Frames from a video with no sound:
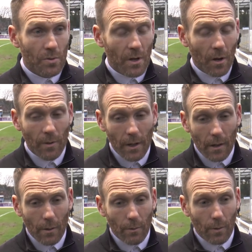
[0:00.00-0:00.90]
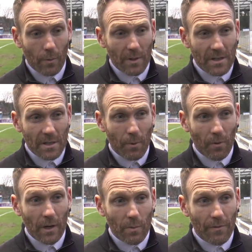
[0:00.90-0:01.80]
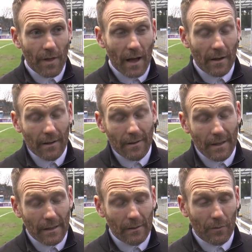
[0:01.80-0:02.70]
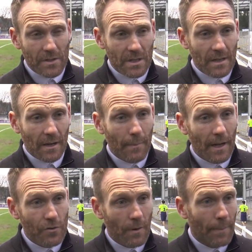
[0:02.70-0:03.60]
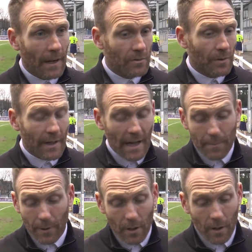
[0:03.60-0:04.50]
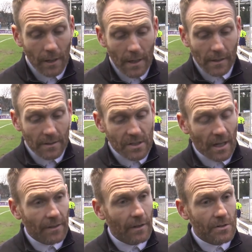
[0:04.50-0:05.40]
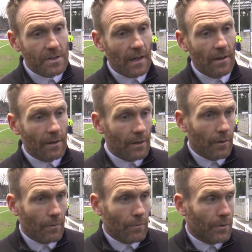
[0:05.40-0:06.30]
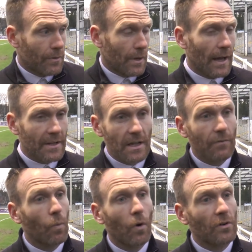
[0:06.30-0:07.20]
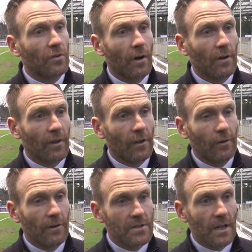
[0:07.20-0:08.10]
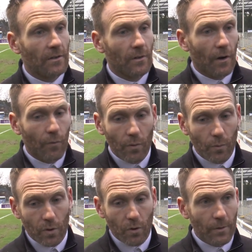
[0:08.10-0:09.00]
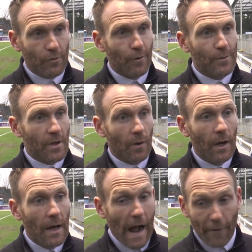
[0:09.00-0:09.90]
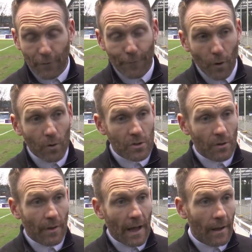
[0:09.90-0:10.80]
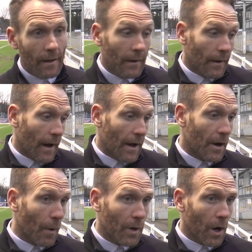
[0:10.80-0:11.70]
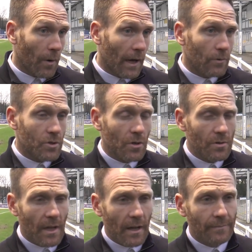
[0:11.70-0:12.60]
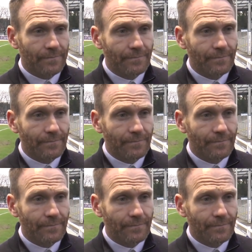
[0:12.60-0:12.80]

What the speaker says: So we're disappointed with that, and it obviously it's had a major impact on the game. But look, to stand here and say that, you know, the lads haven't worked as hard as they could in the second half would not be true. So I have to focus on that, and we go again on Tuesday.